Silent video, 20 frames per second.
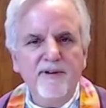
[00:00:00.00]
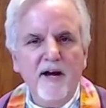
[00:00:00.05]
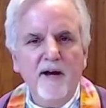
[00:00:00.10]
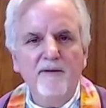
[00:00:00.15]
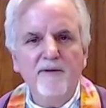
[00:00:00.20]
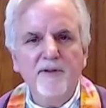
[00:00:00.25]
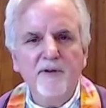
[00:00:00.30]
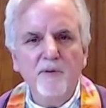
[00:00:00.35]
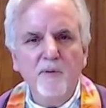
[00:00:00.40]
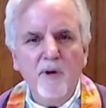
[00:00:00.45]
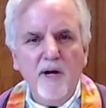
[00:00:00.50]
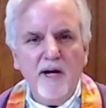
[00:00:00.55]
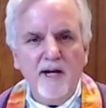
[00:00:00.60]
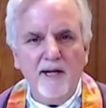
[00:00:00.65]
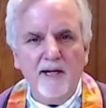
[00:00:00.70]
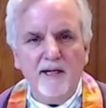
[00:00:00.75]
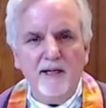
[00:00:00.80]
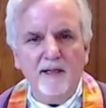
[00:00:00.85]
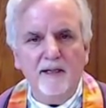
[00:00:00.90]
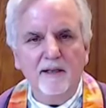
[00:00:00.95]
you found a
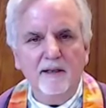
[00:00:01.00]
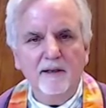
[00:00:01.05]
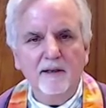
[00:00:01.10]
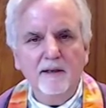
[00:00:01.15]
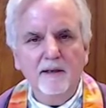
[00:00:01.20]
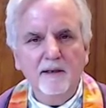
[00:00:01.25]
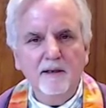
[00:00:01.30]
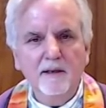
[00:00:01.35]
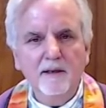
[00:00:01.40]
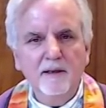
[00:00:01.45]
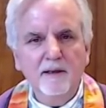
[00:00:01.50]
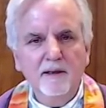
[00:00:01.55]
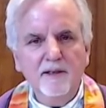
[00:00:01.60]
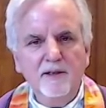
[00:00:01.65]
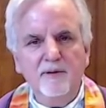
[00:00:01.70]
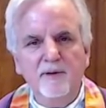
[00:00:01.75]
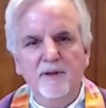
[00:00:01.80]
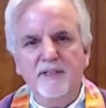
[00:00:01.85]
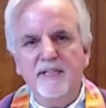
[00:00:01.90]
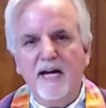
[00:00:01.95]
way
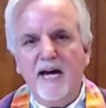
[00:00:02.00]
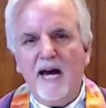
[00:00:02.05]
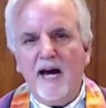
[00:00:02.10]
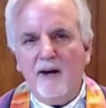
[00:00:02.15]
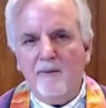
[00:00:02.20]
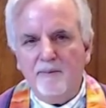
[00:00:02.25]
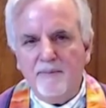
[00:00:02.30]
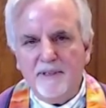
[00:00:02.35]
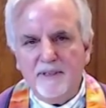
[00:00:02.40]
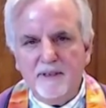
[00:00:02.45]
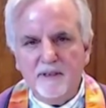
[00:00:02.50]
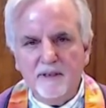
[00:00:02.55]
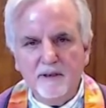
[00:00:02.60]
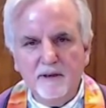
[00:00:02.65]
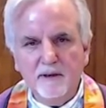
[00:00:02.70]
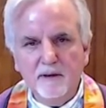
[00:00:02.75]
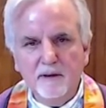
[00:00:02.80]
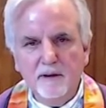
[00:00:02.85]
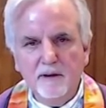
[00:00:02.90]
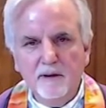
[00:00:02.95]
to adapt.
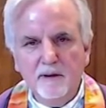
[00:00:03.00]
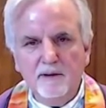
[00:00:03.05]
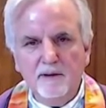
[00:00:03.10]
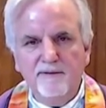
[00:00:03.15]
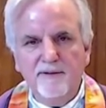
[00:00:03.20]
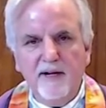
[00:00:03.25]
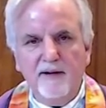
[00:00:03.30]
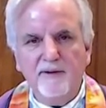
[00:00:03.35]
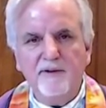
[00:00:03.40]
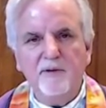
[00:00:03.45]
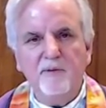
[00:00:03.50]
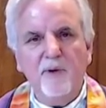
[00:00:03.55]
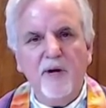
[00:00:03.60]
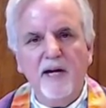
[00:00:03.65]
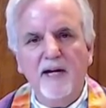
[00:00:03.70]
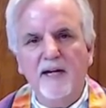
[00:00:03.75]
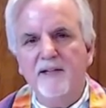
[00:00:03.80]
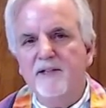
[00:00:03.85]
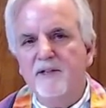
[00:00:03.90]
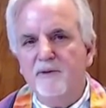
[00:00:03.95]
You found a
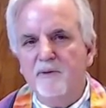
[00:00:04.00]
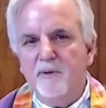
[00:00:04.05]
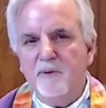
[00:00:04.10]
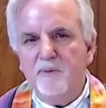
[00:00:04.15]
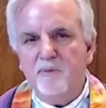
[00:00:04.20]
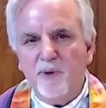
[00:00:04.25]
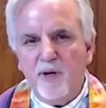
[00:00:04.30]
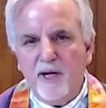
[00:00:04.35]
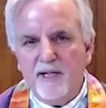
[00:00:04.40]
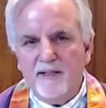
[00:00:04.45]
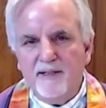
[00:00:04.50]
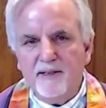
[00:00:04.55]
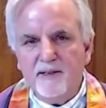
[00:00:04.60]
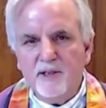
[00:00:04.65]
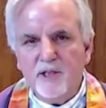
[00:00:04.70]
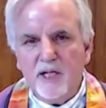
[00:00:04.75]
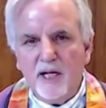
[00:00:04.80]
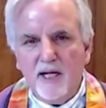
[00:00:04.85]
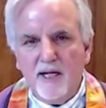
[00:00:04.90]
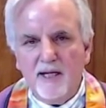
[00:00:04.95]
way to
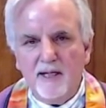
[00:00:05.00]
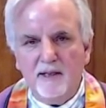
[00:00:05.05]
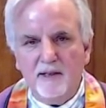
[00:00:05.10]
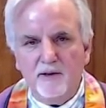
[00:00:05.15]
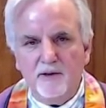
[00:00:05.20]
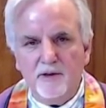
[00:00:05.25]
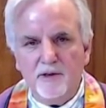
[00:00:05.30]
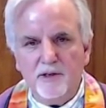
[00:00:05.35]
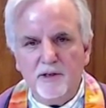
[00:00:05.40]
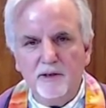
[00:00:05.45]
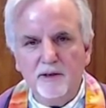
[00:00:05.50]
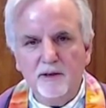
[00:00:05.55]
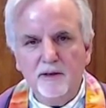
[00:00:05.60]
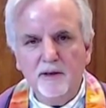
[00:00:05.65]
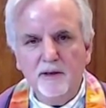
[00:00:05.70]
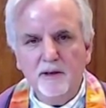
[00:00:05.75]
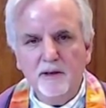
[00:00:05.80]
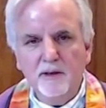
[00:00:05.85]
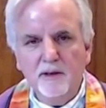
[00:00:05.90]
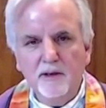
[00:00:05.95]
embrace change.